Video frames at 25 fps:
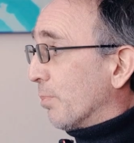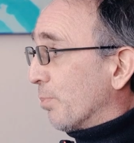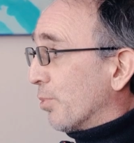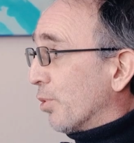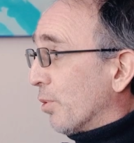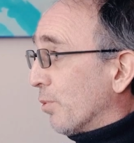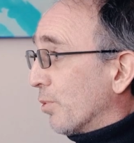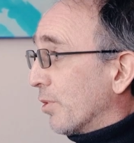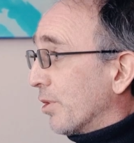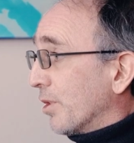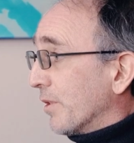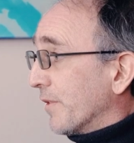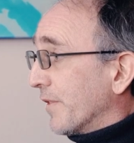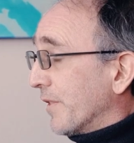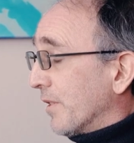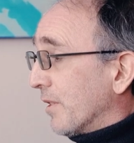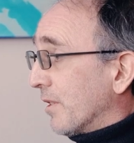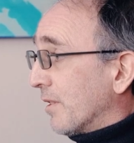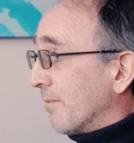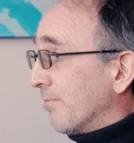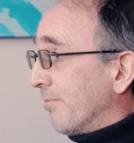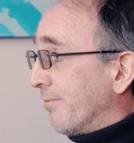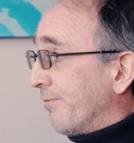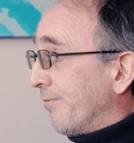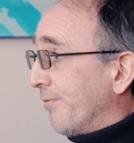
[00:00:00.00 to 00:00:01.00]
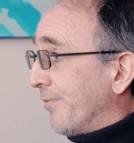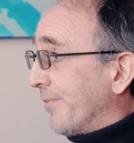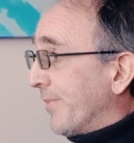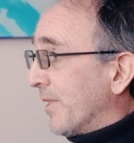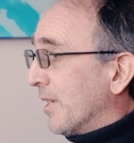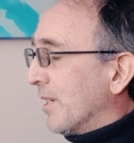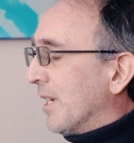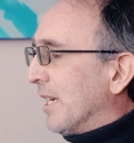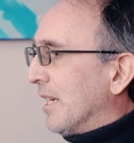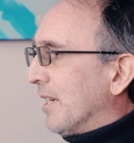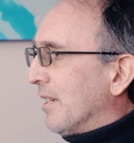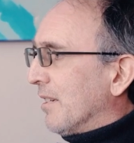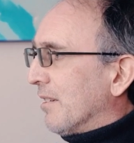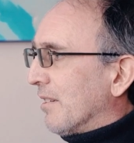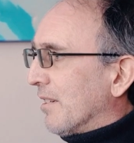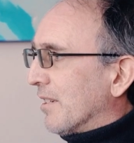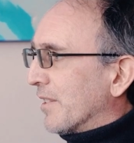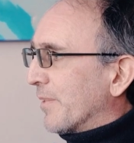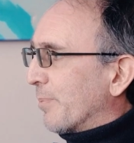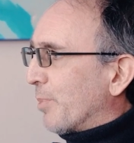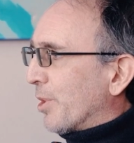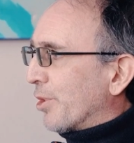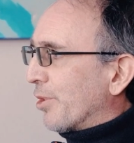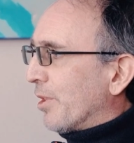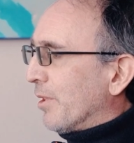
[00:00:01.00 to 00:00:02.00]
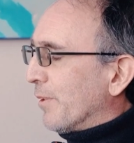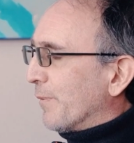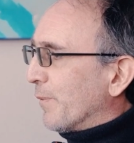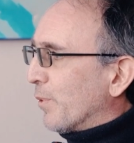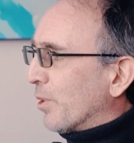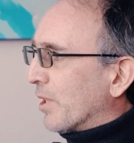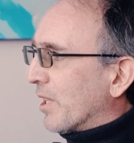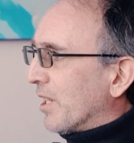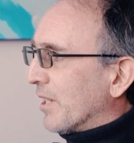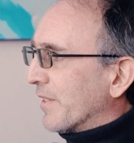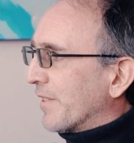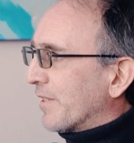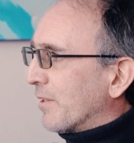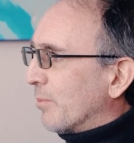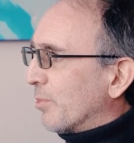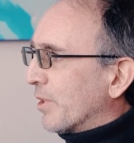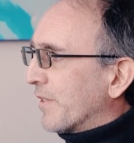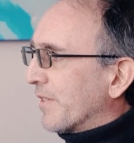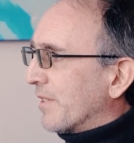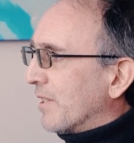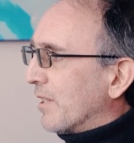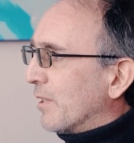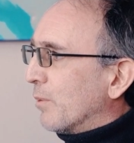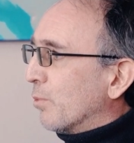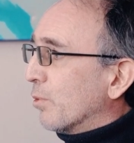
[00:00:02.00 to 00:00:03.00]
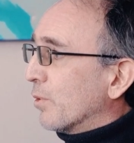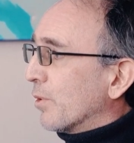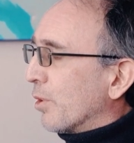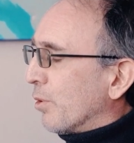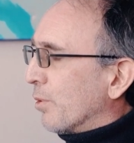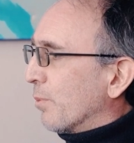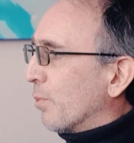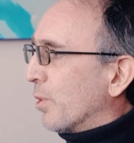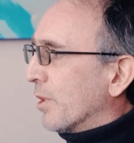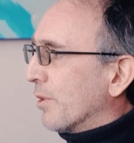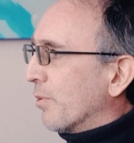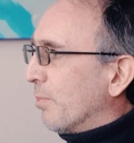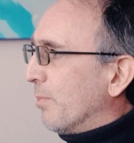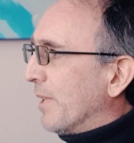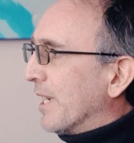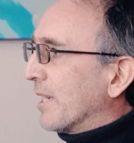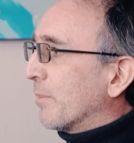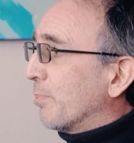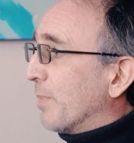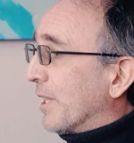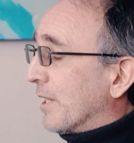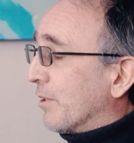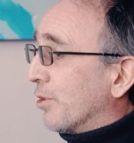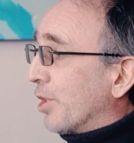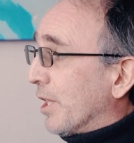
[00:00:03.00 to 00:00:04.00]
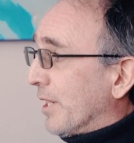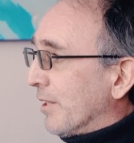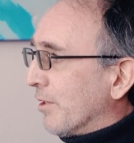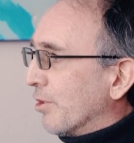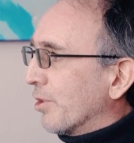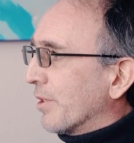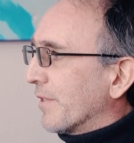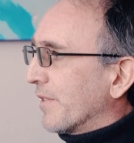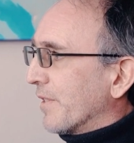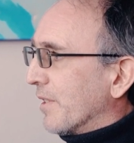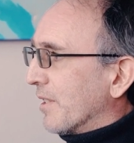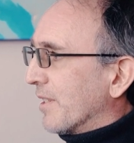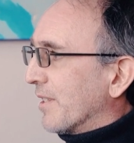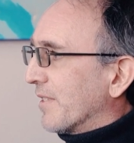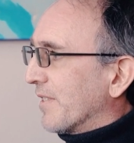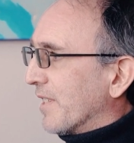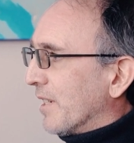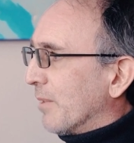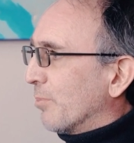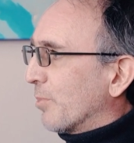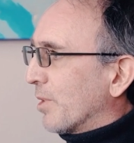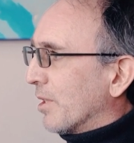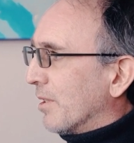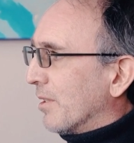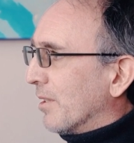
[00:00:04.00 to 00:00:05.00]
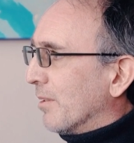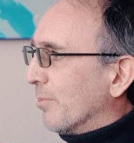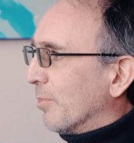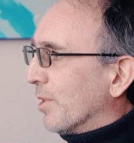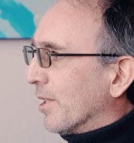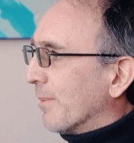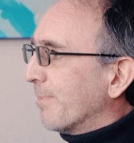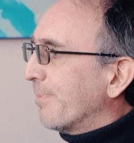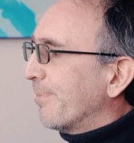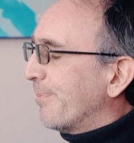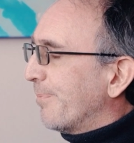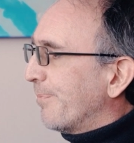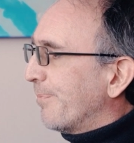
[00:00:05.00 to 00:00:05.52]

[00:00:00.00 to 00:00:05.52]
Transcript: approaches, yeah, especially for customers that don't want to make big changes at the same time. Yeah?